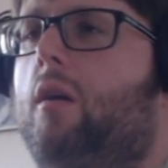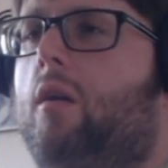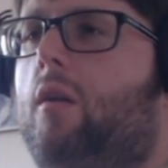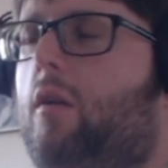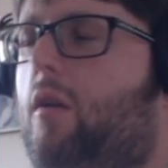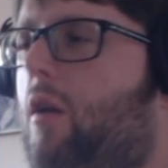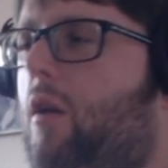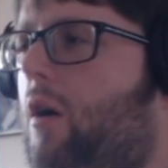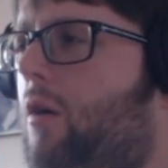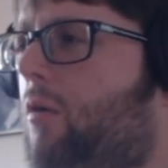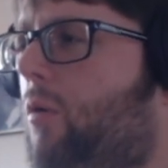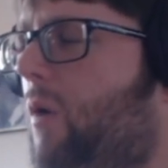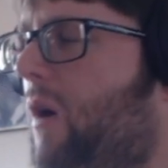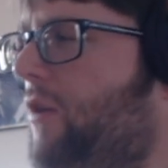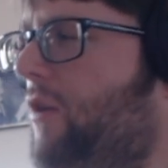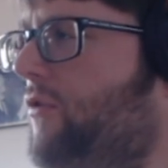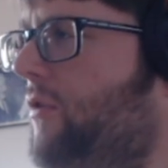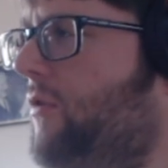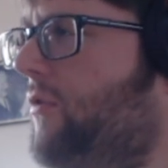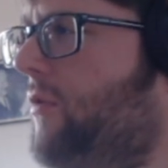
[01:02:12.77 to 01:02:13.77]
No
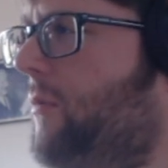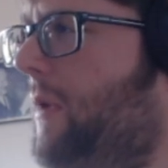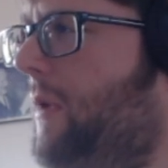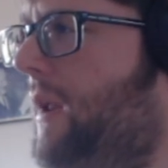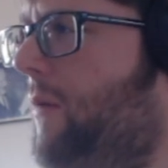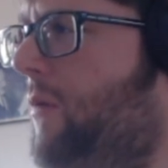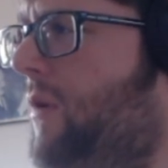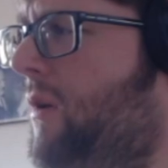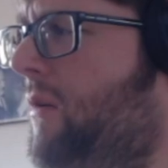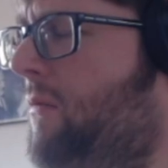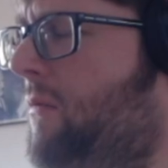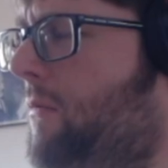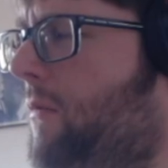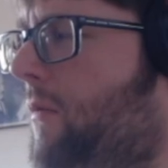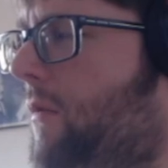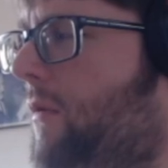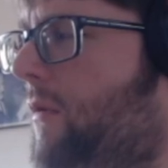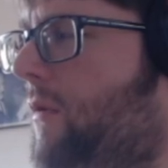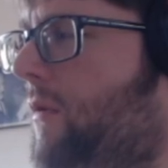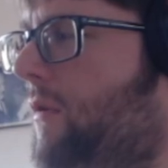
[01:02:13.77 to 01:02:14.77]
questions from anyone?
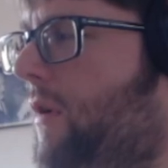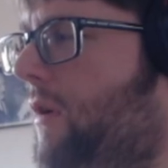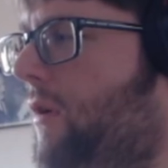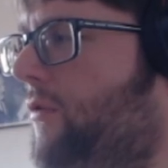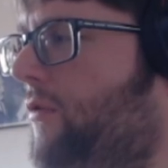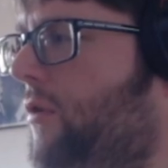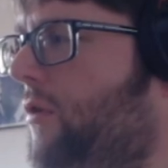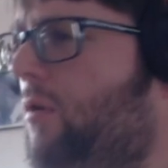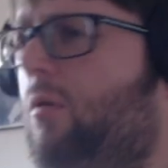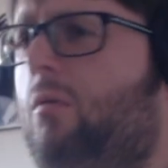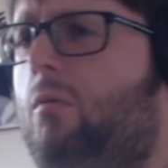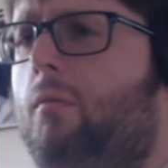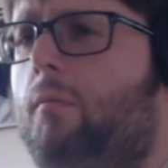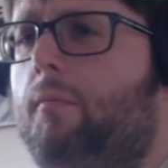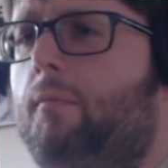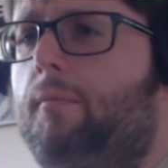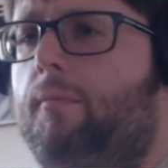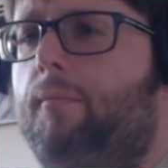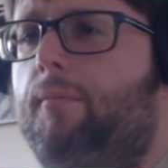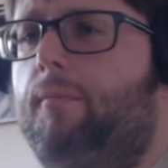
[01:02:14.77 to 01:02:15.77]
None at all?
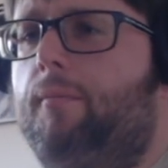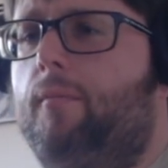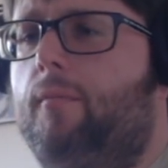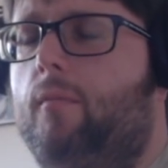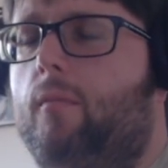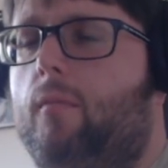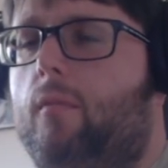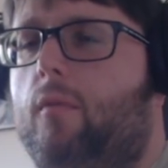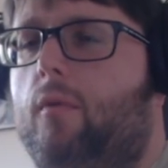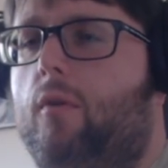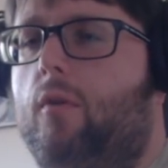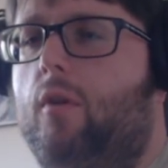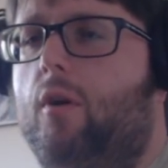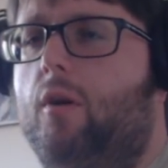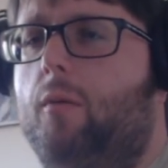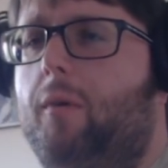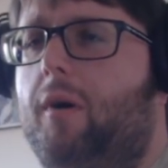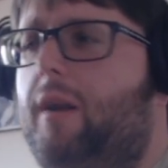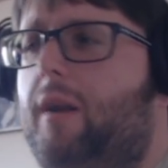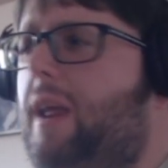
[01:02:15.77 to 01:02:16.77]

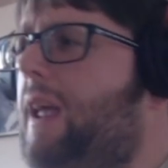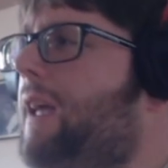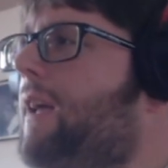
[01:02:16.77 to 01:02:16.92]
Nobody?